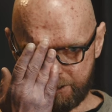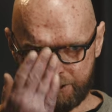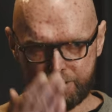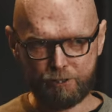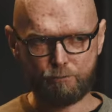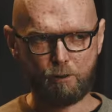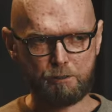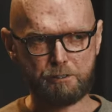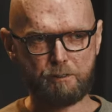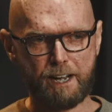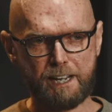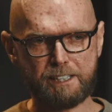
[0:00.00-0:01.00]
urge you all
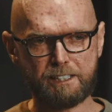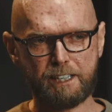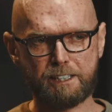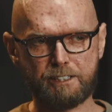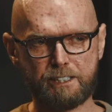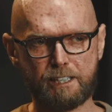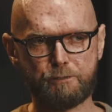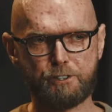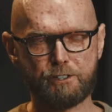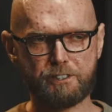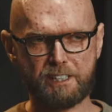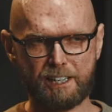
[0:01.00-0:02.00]
to ask, instead of
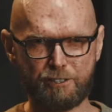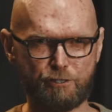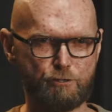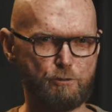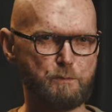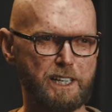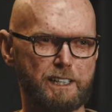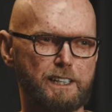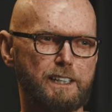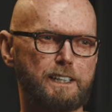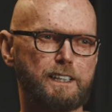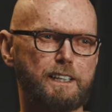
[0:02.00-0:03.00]
just
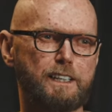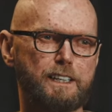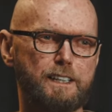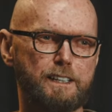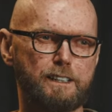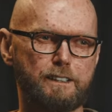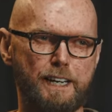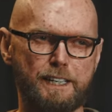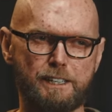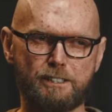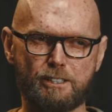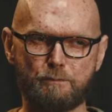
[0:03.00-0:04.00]
assuming
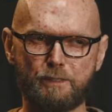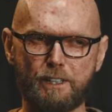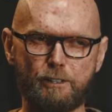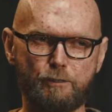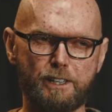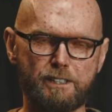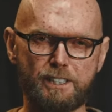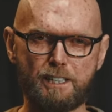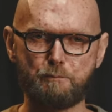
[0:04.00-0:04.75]
that it's something you can see